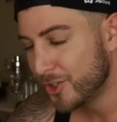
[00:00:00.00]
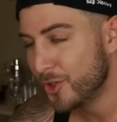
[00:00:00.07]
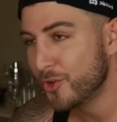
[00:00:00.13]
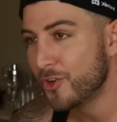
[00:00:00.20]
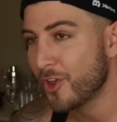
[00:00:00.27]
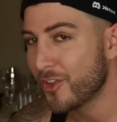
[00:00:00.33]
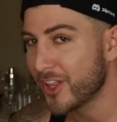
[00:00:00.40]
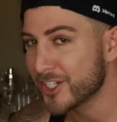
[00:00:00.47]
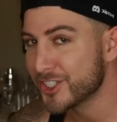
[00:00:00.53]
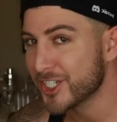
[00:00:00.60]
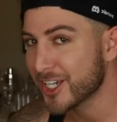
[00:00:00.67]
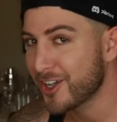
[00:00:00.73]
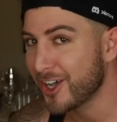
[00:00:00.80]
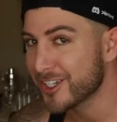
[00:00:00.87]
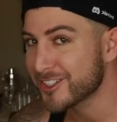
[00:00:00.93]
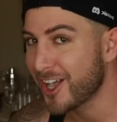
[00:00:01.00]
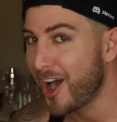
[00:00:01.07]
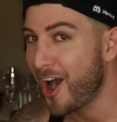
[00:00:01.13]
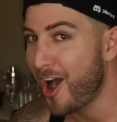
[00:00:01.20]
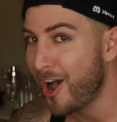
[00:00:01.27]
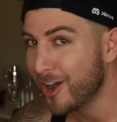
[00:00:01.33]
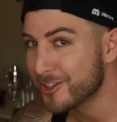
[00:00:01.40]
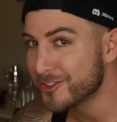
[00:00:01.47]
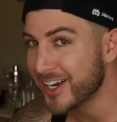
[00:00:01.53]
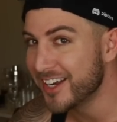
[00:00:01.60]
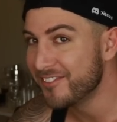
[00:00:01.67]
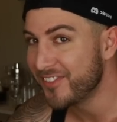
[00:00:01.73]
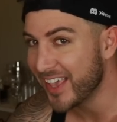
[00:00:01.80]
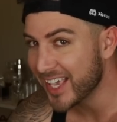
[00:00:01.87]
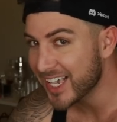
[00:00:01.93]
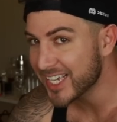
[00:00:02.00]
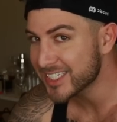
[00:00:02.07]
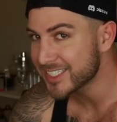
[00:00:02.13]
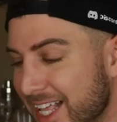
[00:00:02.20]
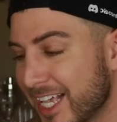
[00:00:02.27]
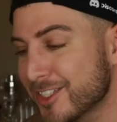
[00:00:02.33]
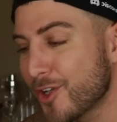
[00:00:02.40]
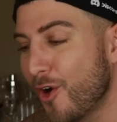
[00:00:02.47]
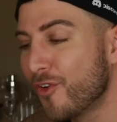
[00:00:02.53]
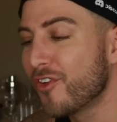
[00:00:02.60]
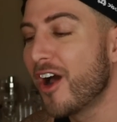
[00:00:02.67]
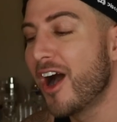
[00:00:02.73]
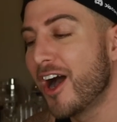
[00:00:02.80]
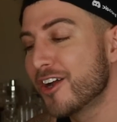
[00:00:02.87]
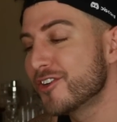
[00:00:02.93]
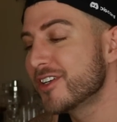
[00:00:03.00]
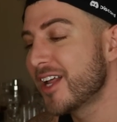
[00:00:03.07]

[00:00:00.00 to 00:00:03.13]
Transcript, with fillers: you know that shit costs a hundred. In Vegas, that's over a hundred